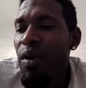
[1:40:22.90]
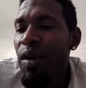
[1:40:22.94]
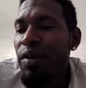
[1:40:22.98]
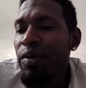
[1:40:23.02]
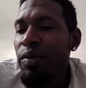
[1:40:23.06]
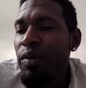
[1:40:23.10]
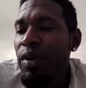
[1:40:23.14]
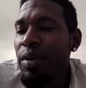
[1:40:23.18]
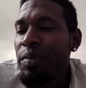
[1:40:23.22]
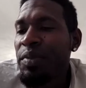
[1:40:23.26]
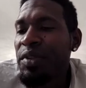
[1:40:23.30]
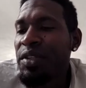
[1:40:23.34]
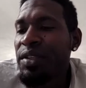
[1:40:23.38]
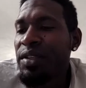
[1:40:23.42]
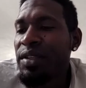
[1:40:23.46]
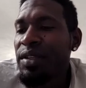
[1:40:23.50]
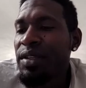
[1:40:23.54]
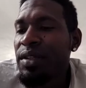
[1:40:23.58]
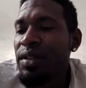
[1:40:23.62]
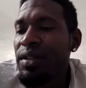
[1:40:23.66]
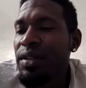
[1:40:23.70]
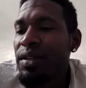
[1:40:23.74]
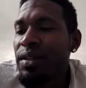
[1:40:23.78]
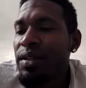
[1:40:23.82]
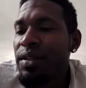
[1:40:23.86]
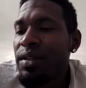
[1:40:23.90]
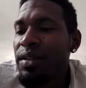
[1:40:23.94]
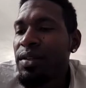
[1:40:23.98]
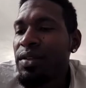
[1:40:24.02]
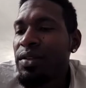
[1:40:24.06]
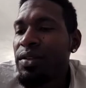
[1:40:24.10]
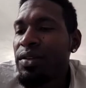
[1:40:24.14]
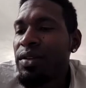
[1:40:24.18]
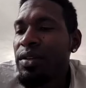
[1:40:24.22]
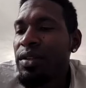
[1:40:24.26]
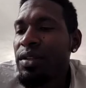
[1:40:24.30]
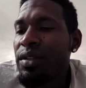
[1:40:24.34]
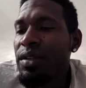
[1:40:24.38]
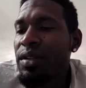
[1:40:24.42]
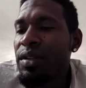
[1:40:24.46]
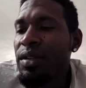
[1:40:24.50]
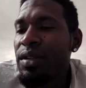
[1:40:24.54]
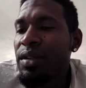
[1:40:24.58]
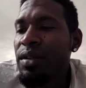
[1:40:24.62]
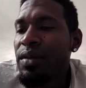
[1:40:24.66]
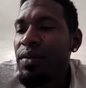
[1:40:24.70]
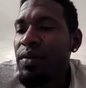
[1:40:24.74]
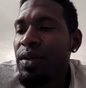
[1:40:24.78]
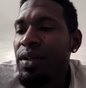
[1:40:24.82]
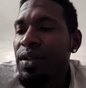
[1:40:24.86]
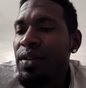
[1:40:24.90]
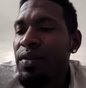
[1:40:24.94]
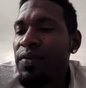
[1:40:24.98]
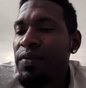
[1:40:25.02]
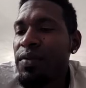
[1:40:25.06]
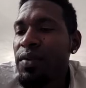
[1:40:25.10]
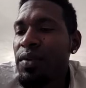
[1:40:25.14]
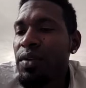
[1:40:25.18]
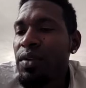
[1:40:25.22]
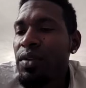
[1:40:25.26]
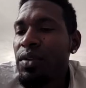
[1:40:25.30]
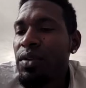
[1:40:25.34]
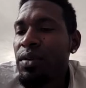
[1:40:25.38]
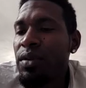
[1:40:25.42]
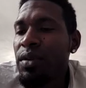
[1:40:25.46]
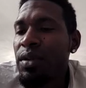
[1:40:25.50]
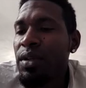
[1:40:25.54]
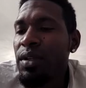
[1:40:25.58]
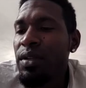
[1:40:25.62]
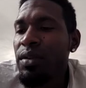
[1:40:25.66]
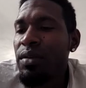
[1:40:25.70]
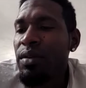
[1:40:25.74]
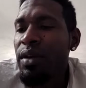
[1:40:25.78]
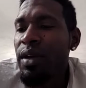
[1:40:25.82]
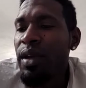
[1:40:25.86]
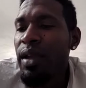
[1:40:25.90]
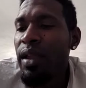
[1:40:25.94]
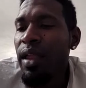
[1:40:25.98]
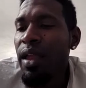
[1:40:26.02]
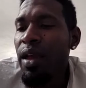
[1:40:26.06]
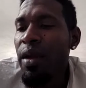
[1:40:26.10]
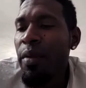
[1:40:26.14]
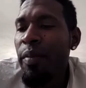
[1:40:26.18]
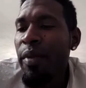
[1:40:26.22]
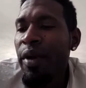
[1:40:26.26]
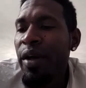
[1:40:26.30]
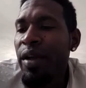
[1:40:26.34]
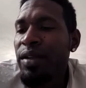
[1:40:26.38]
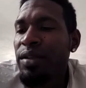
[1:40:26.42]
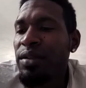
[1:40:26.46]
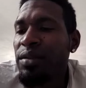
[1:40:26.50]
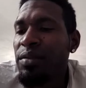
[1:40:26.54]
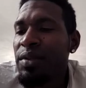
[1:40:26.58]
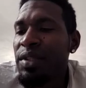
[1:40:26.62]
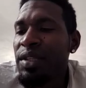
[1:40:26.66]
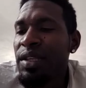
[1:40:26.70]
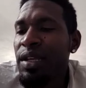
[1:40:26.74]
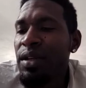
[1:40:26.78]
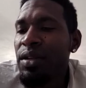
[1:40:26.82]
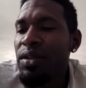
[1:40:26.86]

One Webster, certainly a wonderful treat, Yeah, man.